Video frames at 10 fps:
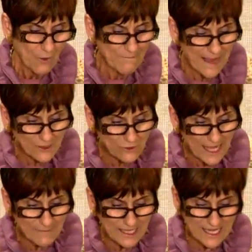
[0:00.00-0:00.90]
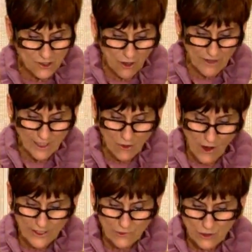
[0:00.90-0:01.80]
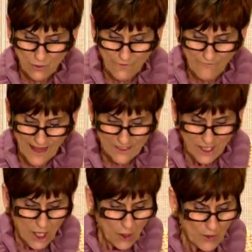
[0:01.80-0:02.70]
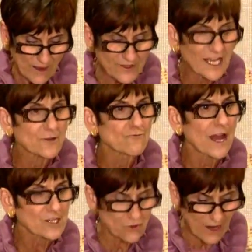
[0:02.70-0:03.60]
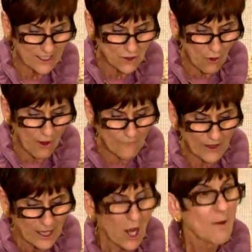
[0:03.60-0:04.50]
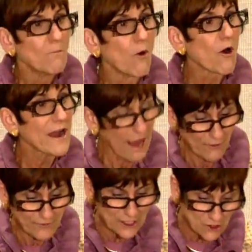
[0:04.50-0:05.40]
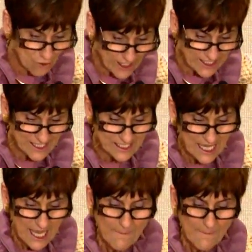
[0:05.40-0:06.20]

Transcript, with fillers: where menu labeling has already gone into effect, we have seen restaurants offering more healthy choices,